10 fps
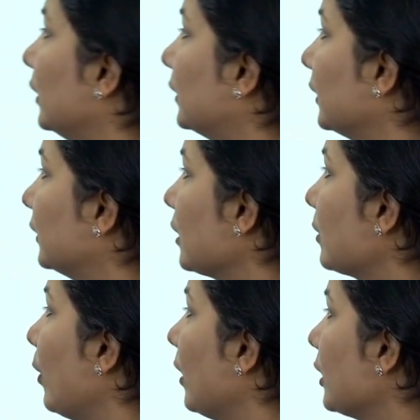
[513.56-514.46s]
this is the
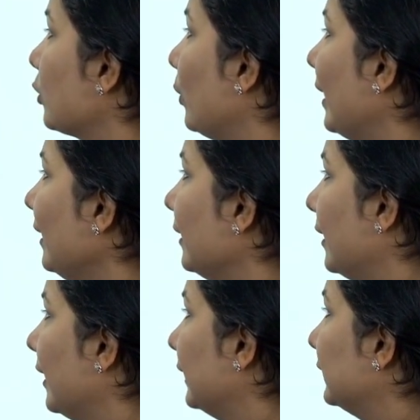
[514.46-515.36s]
smallest one.
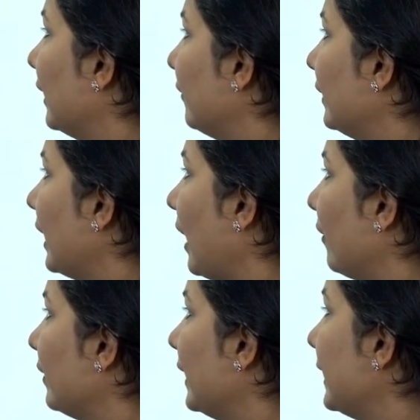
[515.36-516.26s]
Then we
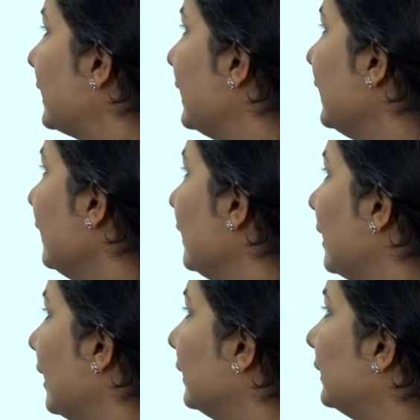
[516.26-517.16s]
have 18.
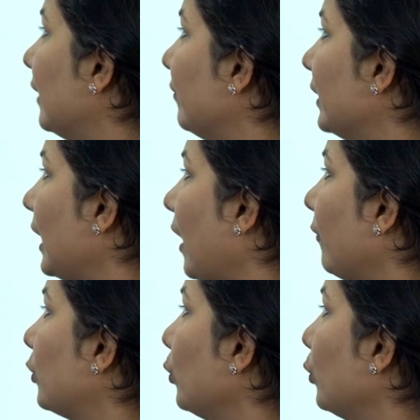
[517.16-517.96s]
Then we have